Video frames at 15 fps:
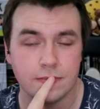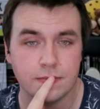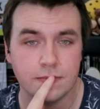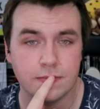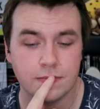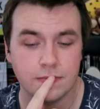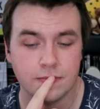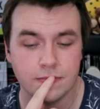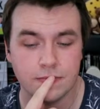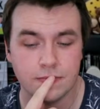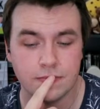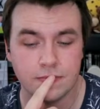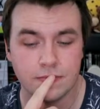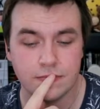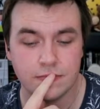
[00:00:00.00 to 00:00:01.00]

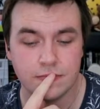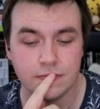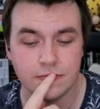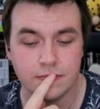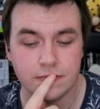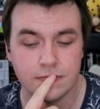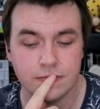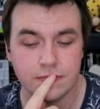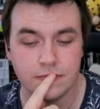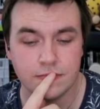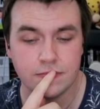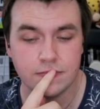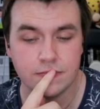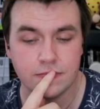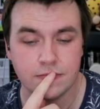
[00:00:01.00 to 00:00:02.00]

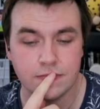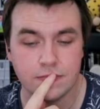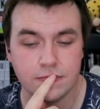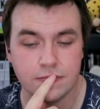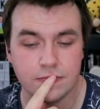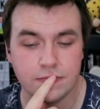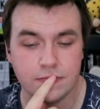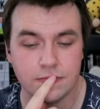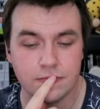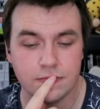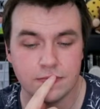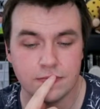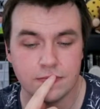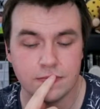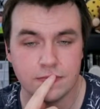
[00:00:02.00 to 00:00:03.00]

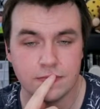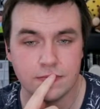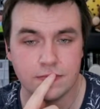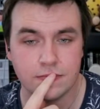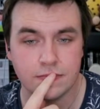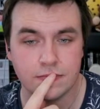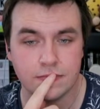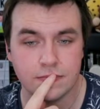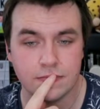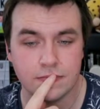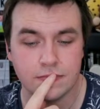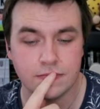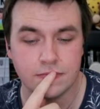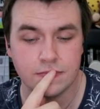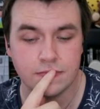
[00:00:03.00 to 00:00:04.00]

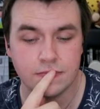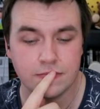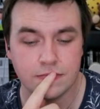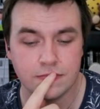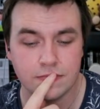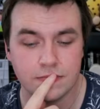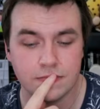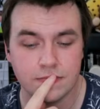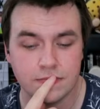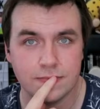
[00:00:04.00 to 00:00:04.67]
[no speech]